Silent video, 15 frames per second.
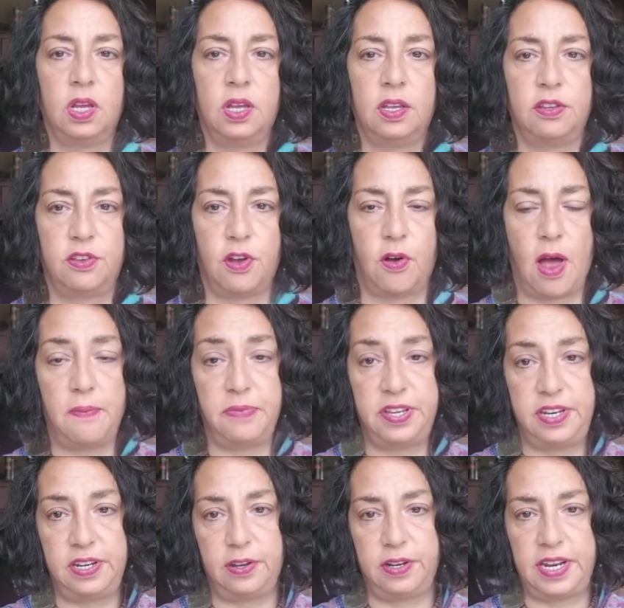So I'm
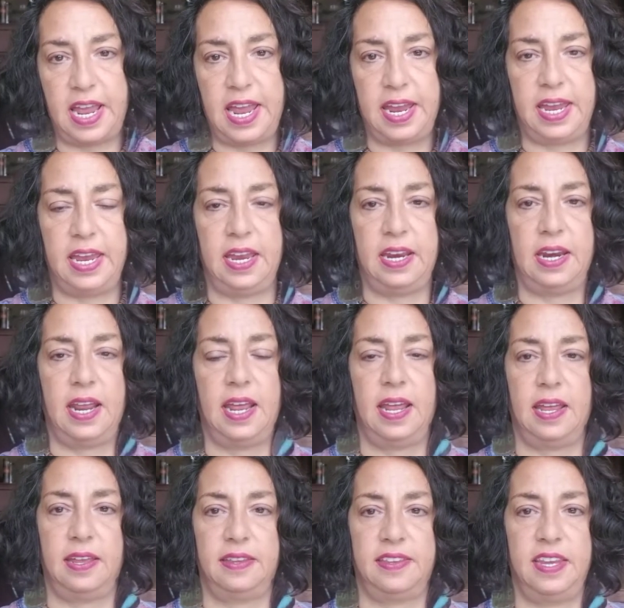still taking
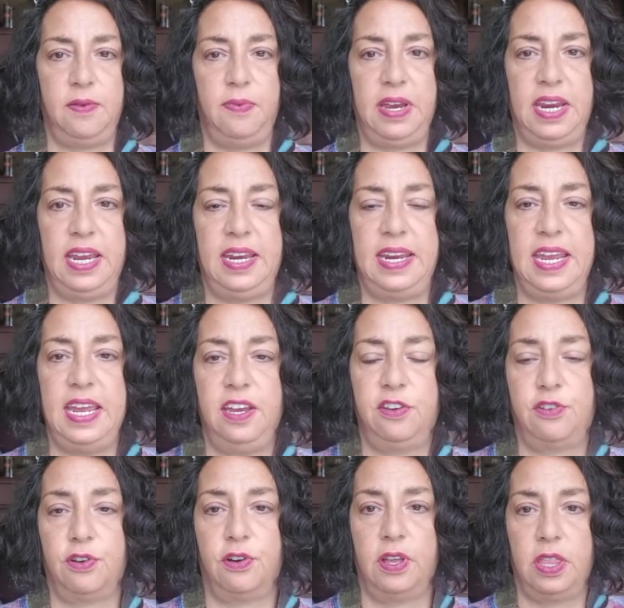a CBD
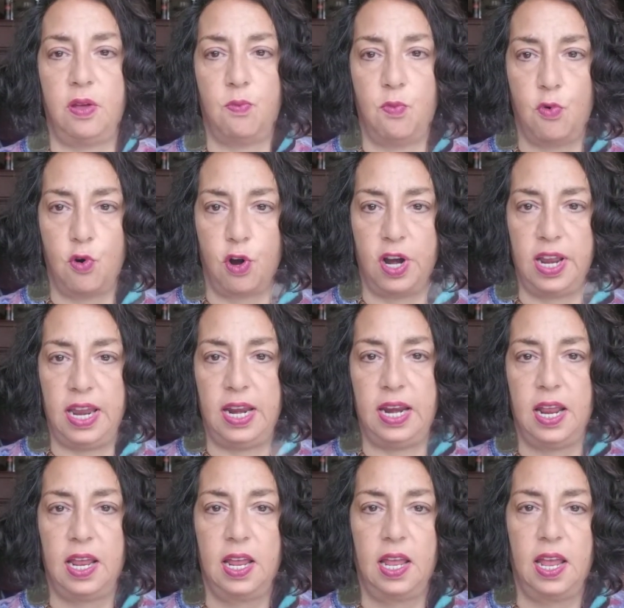tincture in the
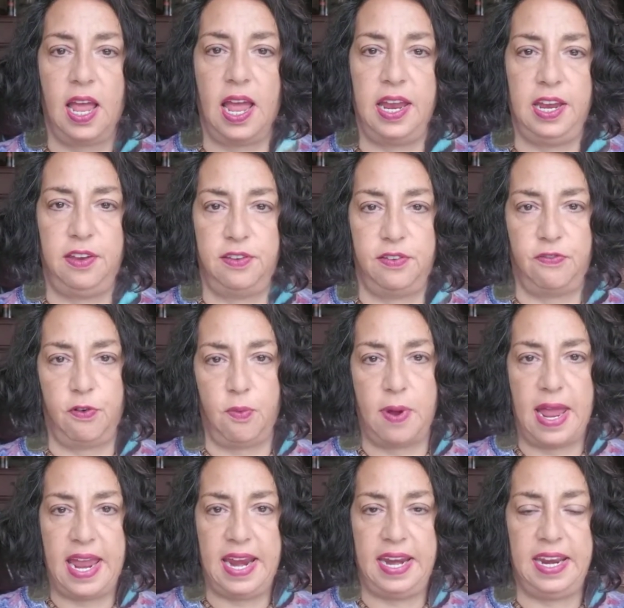morning. I use it for my
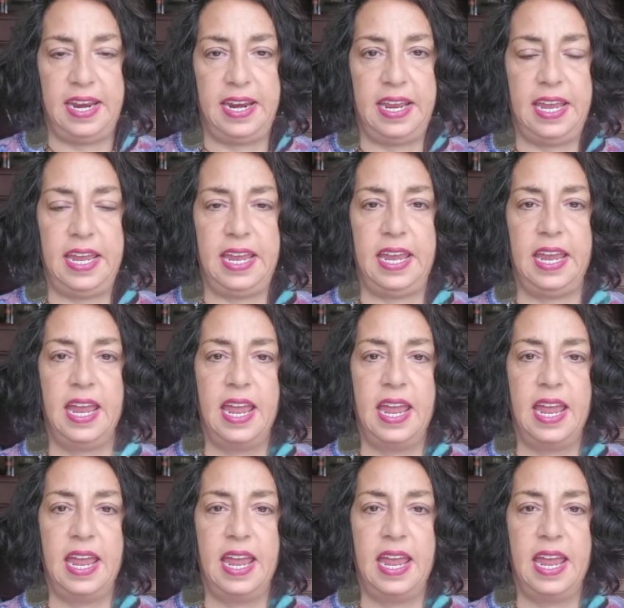ADD,